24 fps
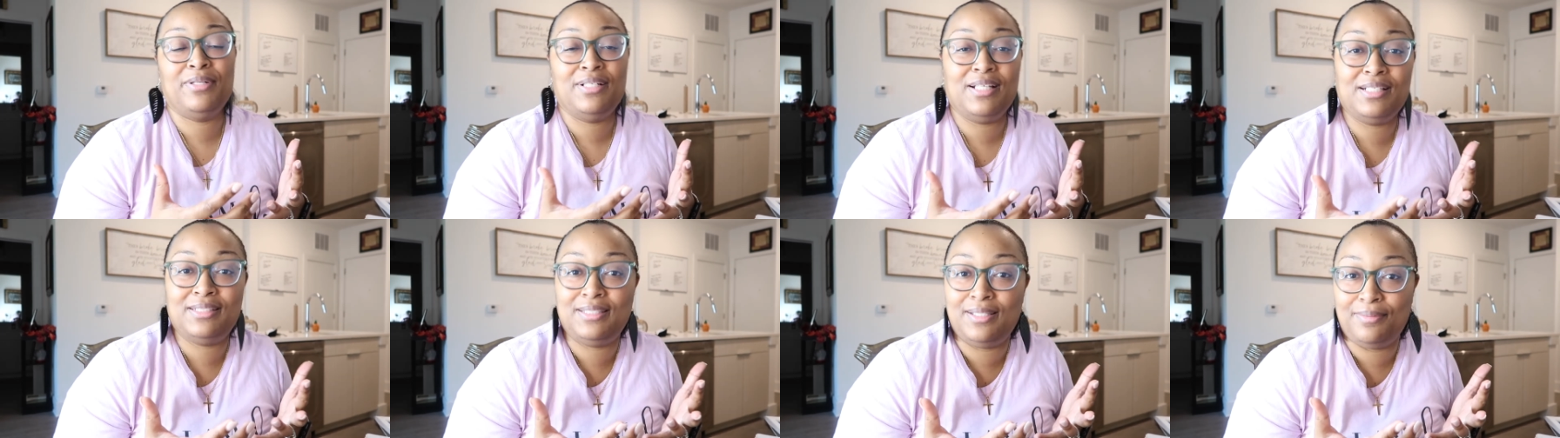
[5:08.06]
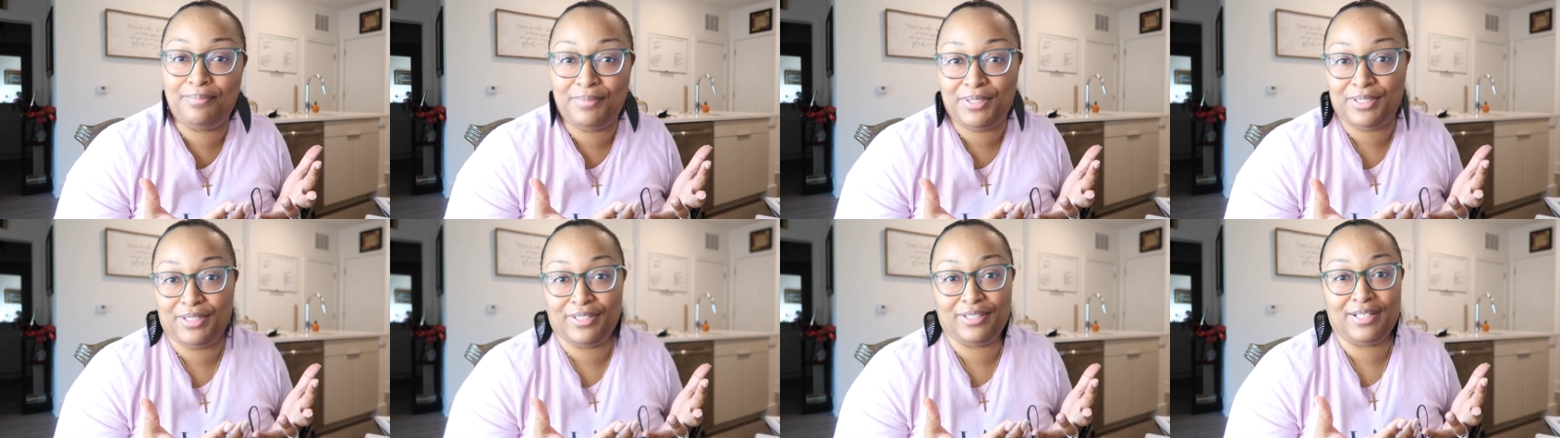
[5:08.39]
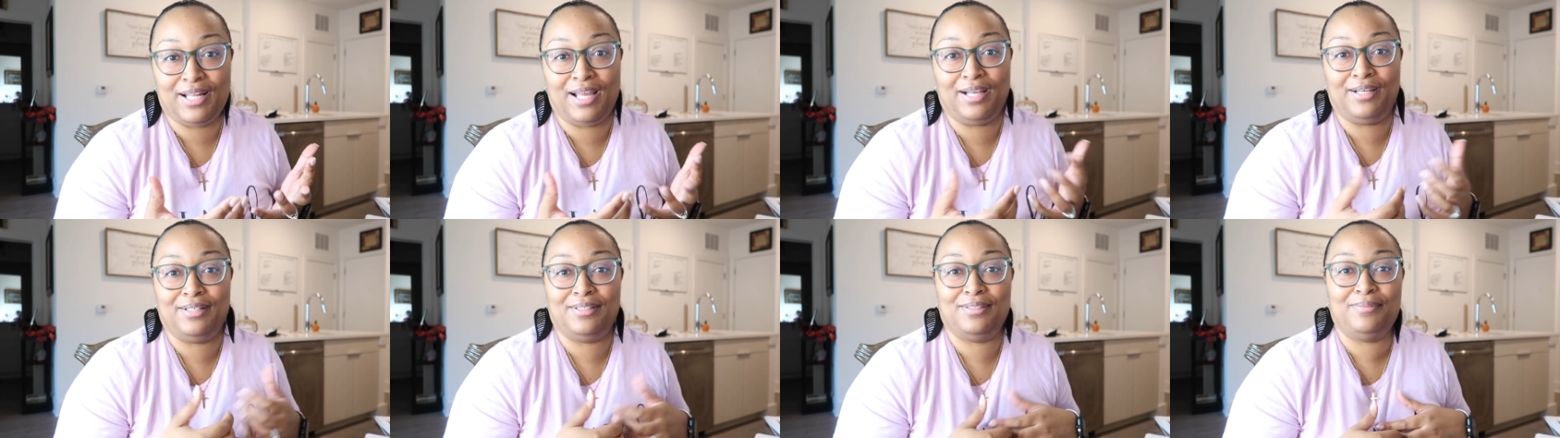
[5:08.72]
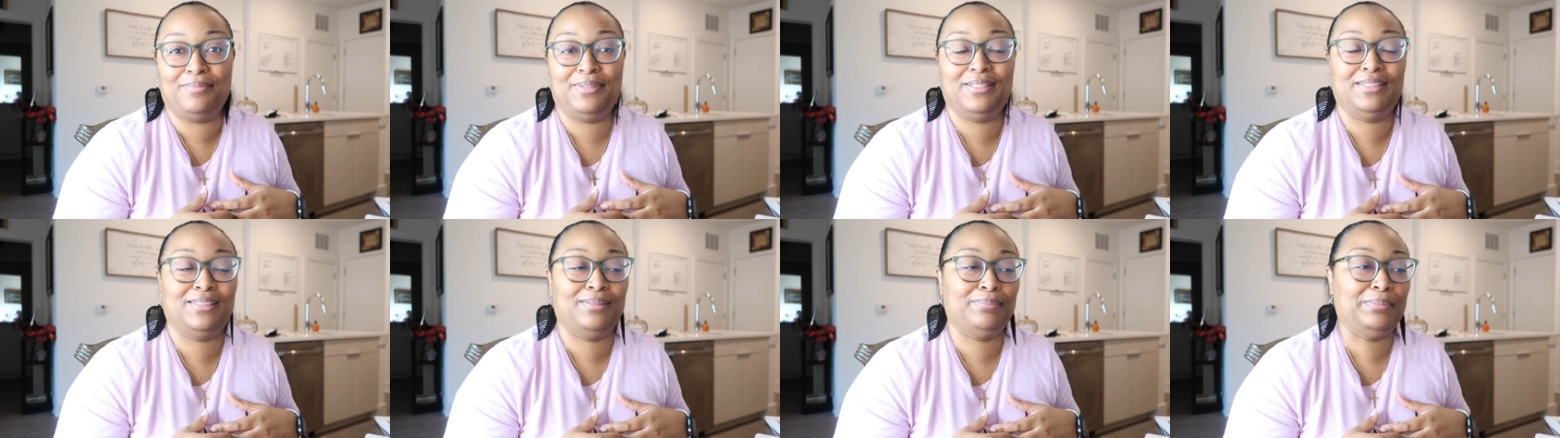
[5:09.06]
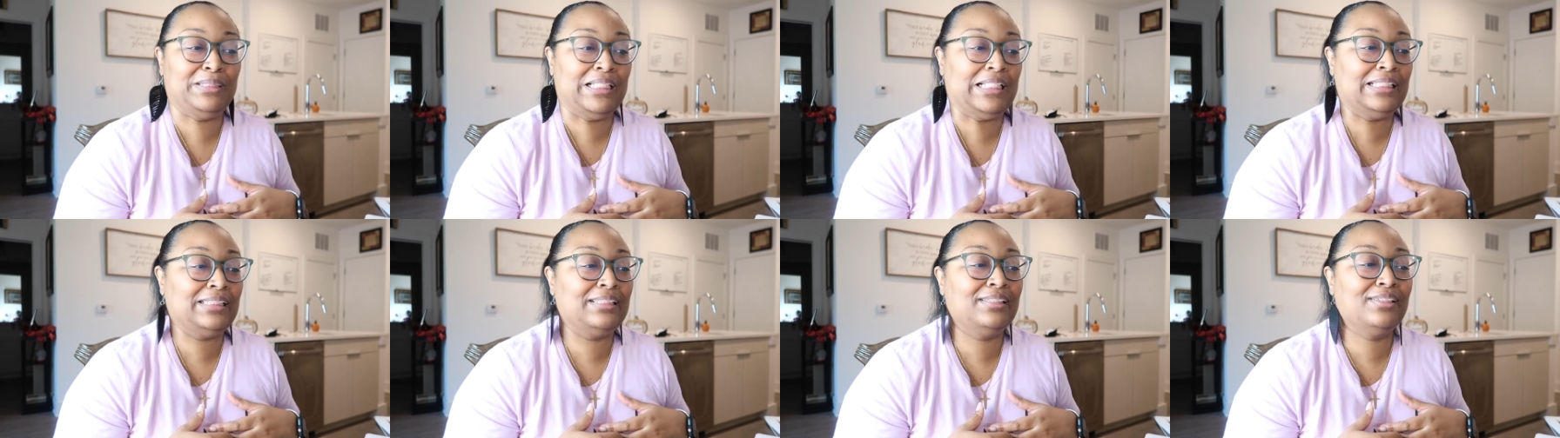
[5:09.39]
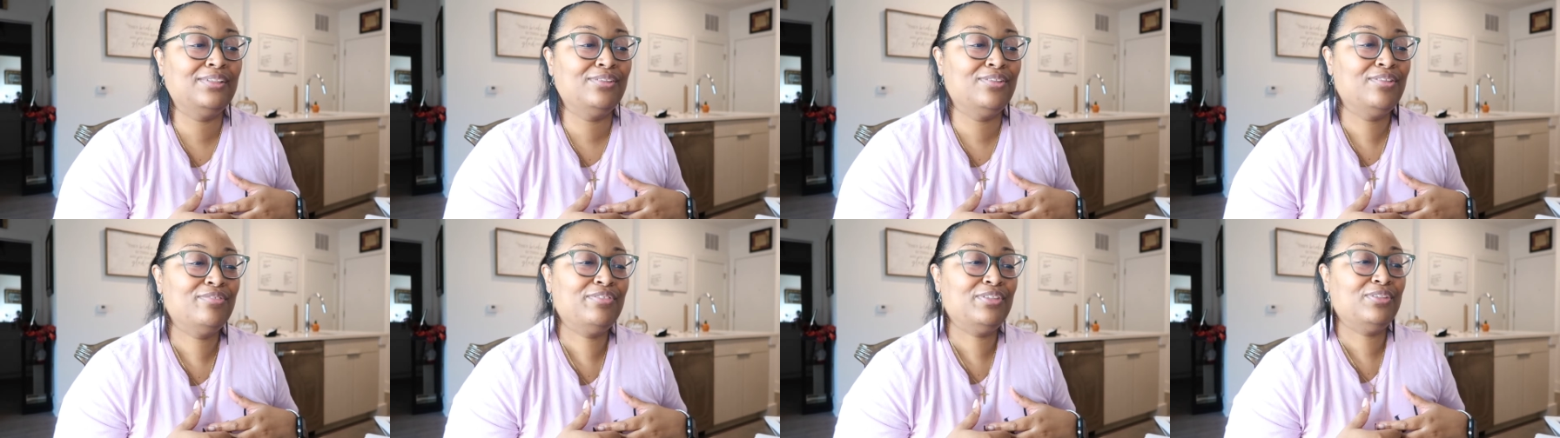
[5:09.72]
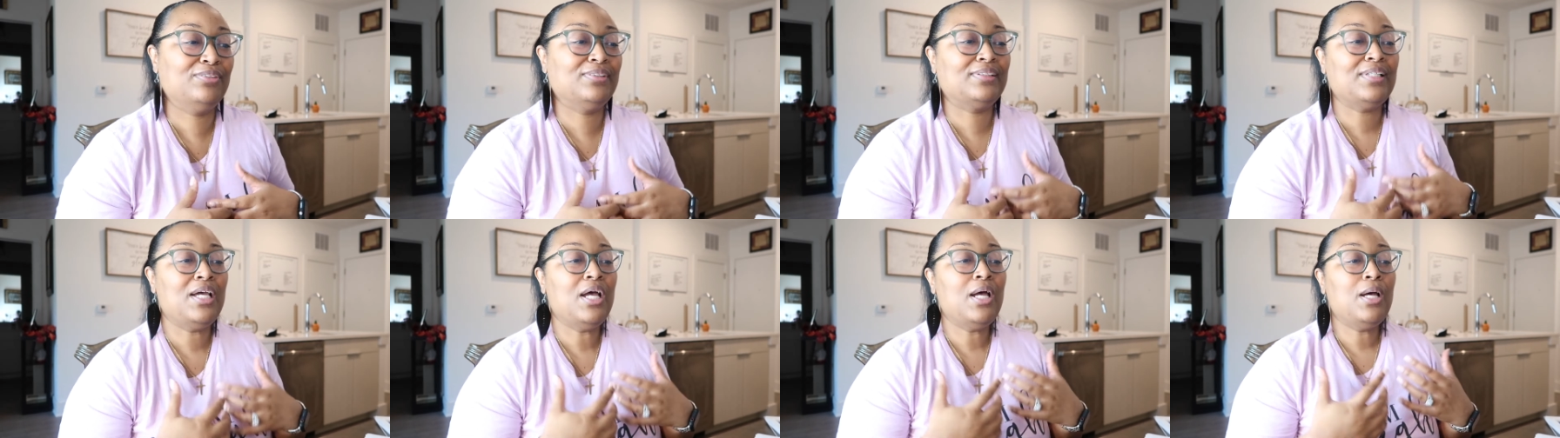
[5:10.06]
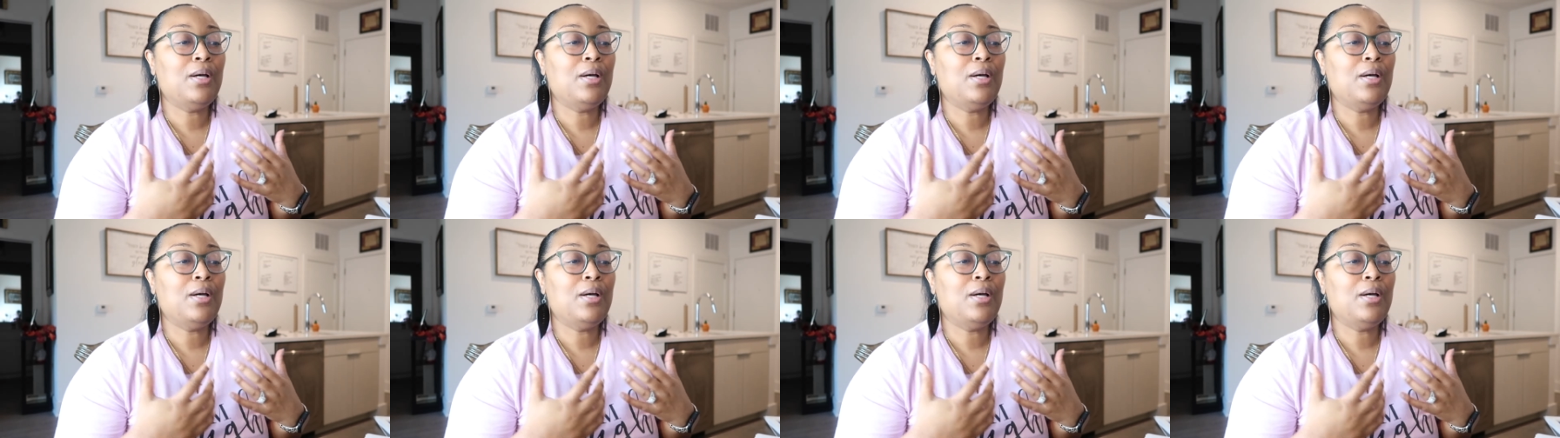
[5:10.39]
doesn't mean you're not going to be subjected to abuse